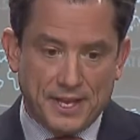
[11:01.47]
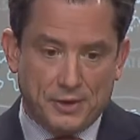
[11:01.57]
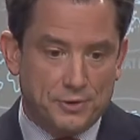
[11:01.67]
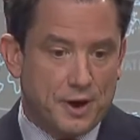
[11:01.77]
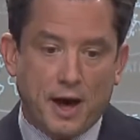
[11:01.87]

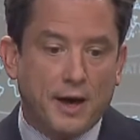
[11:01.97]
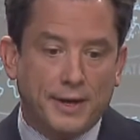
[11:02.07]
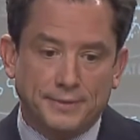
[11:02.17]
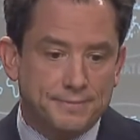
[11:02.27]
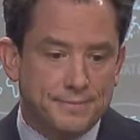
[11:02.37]
that could
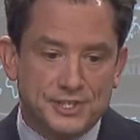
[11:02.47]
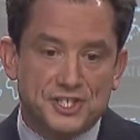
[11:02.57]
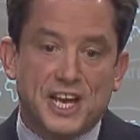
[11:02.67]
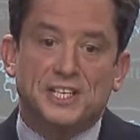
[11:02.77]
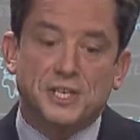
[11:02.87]
heighten
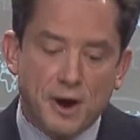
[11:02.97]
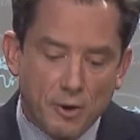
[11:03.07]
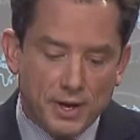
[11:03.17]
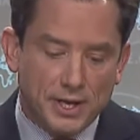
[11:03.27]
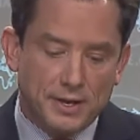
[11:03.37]

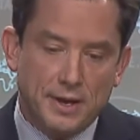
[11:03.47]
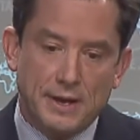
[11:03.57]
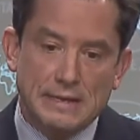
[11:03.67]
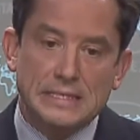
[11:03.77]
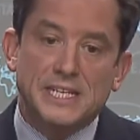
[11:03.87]
sectarian
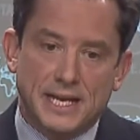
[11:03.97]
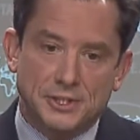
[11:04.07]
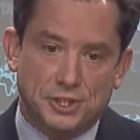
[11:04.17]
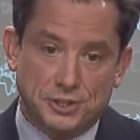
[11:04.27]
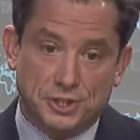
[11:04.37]

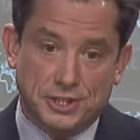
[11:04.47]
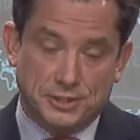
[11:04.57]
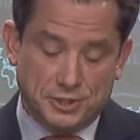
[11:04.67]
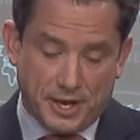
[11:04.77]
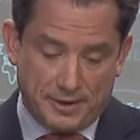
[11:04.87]
tensions
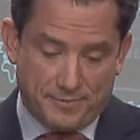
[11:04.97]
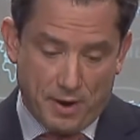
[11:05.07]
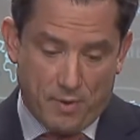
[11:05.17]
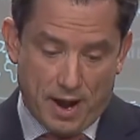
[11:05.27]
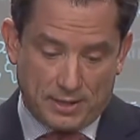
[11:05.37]
inside of
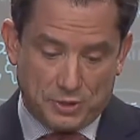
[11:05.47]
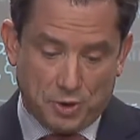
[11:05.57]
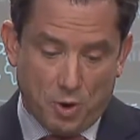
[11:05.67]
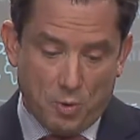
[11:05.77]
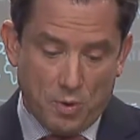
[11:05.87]
Iraq.
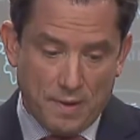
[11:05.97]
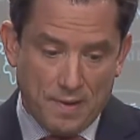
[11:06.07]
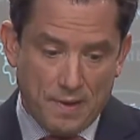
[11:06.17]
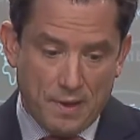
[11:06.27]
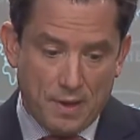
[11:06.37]
So
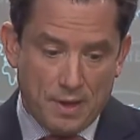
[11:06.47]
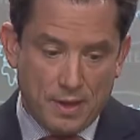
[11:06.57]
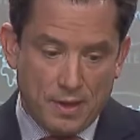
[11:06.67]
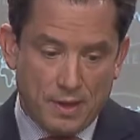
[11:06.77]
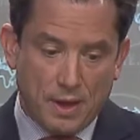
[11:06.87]

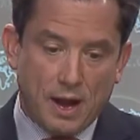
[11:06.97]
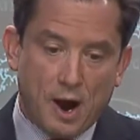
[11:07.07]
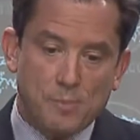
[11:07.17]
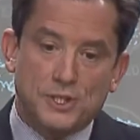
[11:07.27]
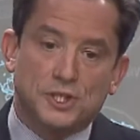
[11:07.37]

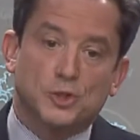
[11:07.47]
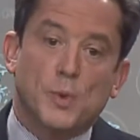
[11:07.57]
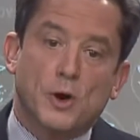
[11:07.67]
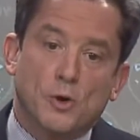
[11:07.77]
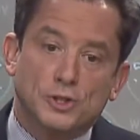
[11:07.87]
our position is
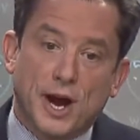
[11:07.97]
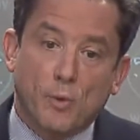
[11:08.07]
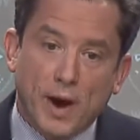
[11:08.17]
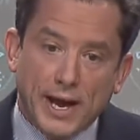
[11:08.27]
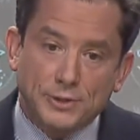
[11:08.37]
we urge
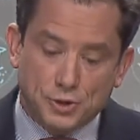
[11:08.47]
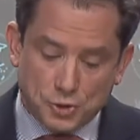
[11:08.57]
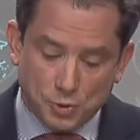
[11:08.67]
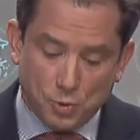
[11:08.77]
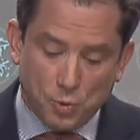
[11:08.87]
Iran
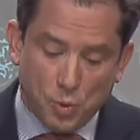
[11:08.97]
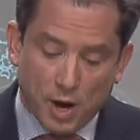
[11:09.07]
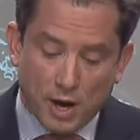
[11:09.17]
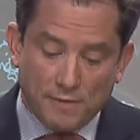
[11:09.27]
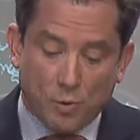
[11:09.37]
to
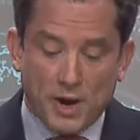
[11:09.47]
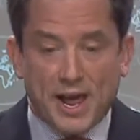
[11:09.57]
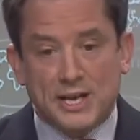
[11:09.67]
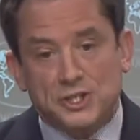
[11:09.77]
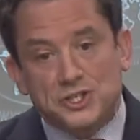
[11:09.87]
avoid
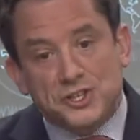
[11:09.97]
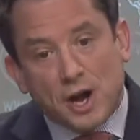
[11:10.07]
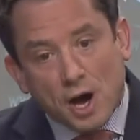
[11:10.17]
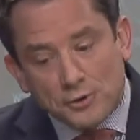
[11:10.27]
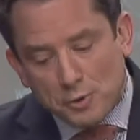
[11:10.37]
actions
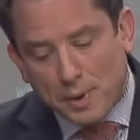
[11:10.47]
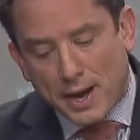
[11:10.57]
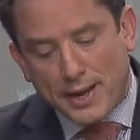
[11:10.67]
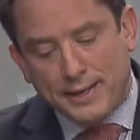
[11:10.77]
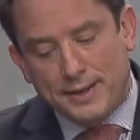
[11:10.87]
that
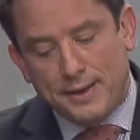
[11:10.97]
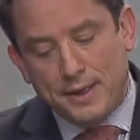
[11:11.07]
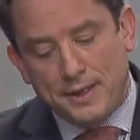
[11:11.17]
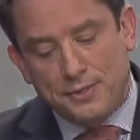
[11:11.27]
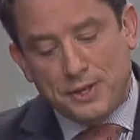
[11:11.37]
undermine
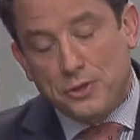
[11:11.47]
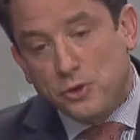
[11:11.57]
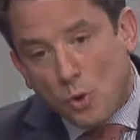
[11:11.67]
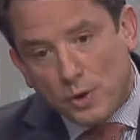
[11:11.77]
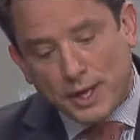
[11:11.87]
the
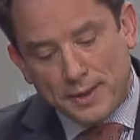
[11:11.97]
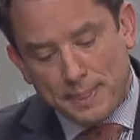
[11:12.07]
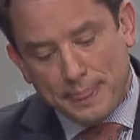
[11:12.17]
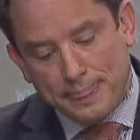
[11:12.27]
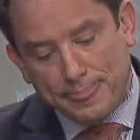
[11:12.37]
authority
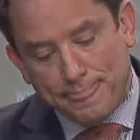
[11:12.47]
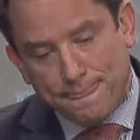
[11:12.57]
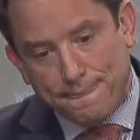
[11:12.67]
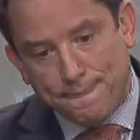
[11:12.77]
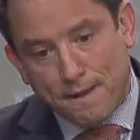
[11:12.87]

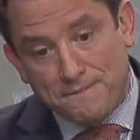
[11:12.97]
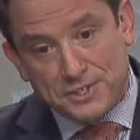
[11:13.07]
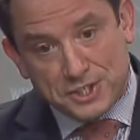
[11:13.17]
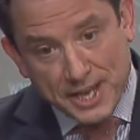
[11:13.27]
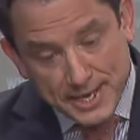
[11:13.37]
of
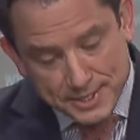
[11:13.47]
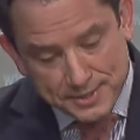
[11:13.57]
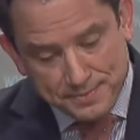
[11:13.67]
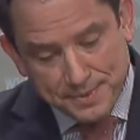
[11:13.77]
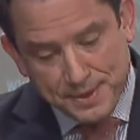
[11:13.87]
the
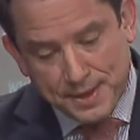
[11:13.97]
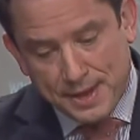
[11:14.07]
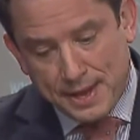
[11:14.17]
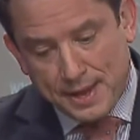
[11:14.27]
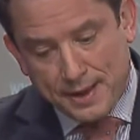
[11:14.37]
state.
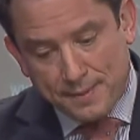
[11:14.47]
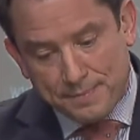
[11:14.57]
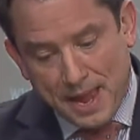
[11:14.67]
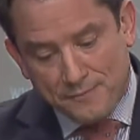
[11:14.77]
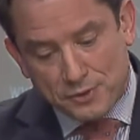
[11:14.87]

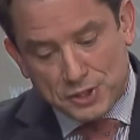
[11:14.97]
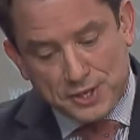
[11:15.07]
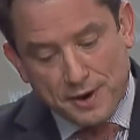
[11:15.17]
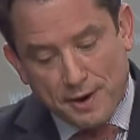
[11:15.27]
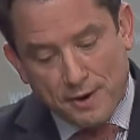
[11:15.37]
Efforts
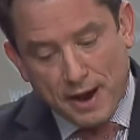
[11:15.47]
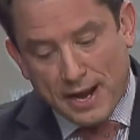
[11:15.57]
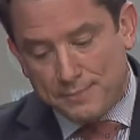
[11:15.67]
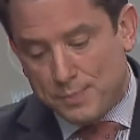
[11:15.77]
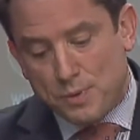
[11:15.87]
that are
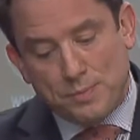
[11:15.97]
aimed